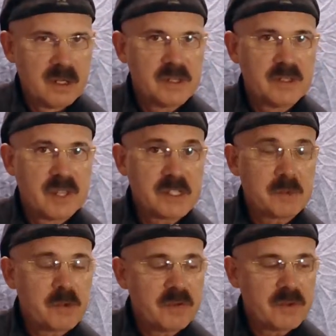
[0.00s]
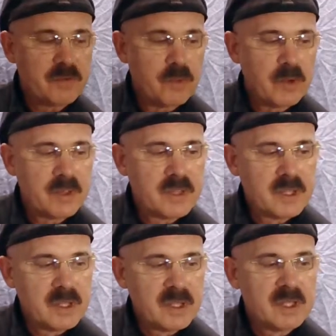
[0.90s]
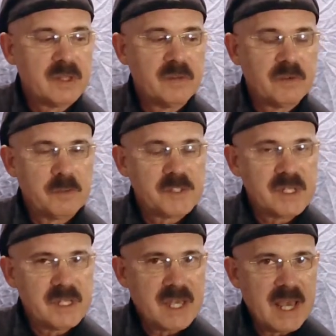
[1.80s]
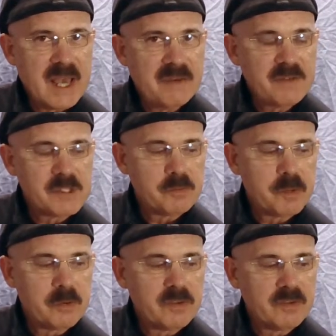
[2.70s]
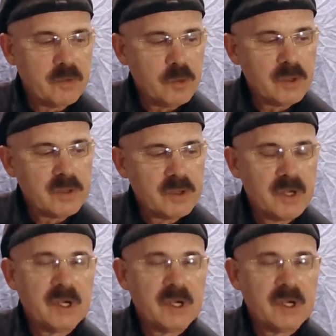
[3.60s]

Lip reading: So that's a perfect fourth. Then from C to F is a perfect fourth.